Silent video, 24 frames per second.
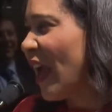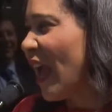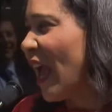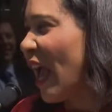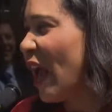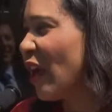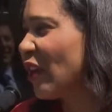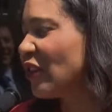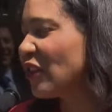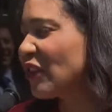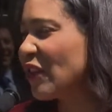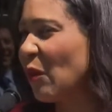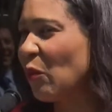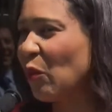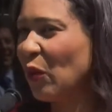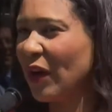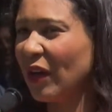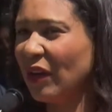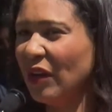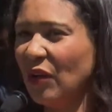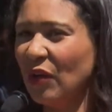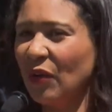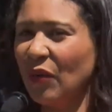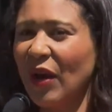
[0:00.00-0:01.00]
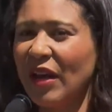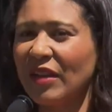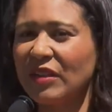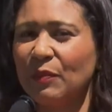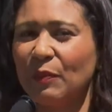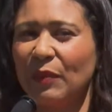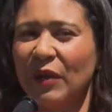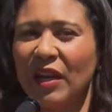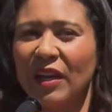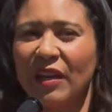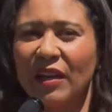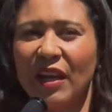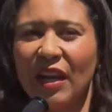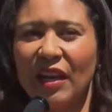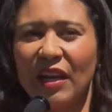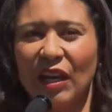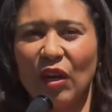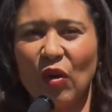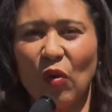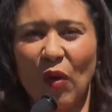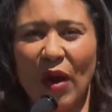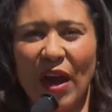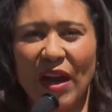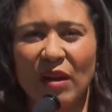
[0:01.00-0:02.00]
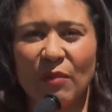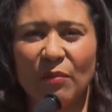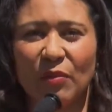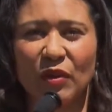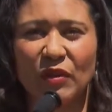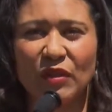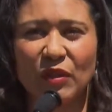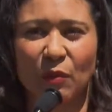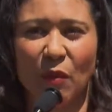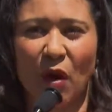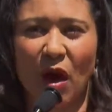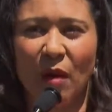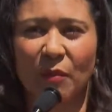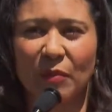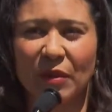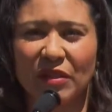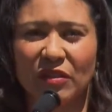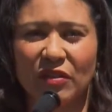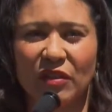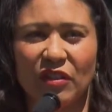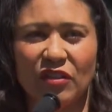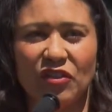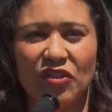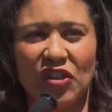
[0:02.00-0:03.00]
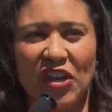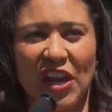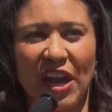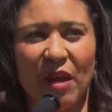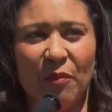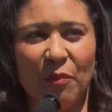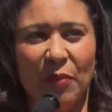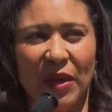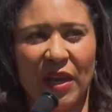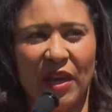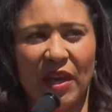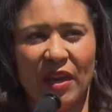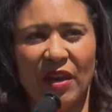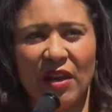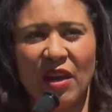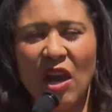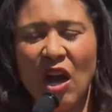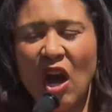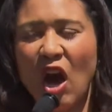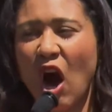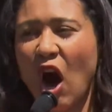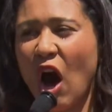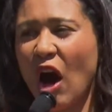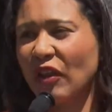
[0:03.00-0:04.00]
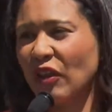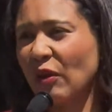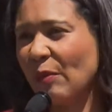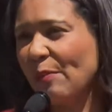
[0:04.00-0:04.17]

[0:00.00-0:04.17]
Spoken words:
And someone who has been an incredible small business champion on the